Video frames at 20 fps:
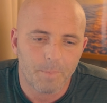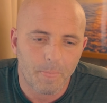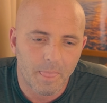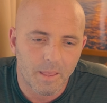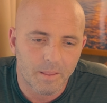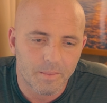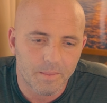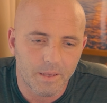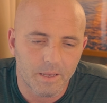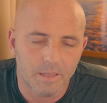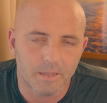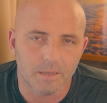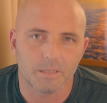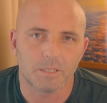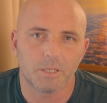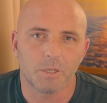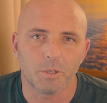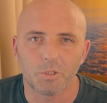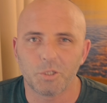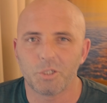And then a
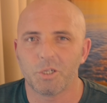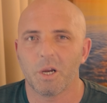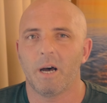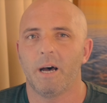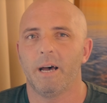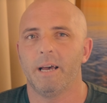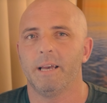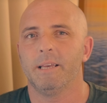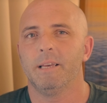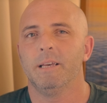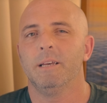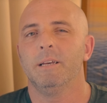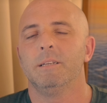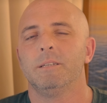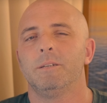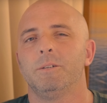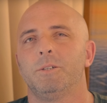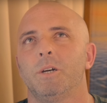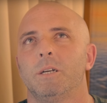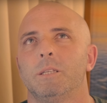two
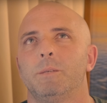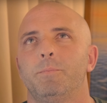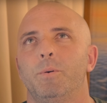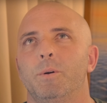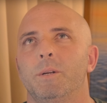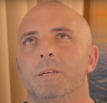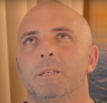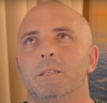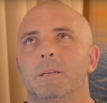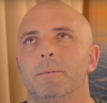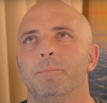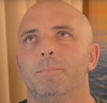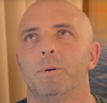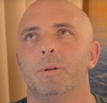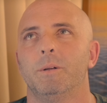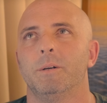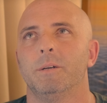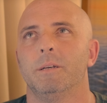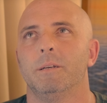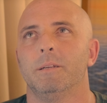shot's pretty
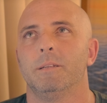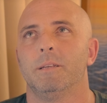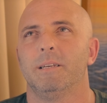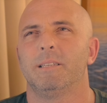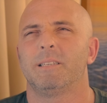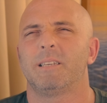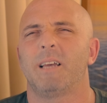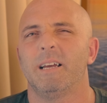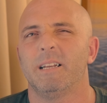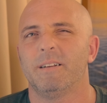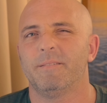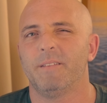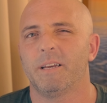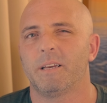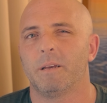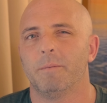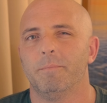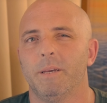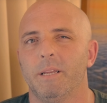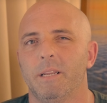simple. It's kind of
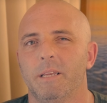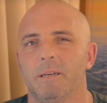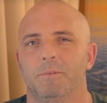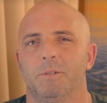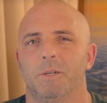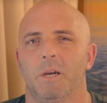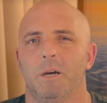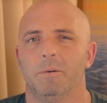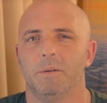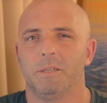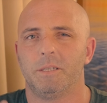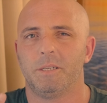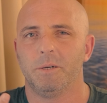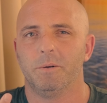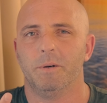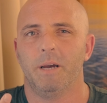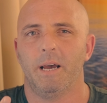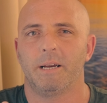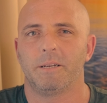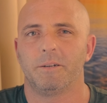like a medium shot with
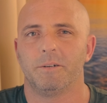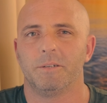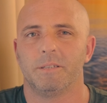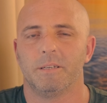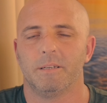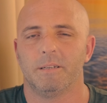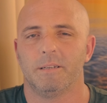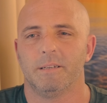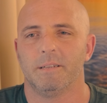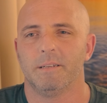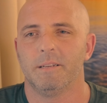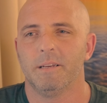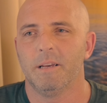two actors in it.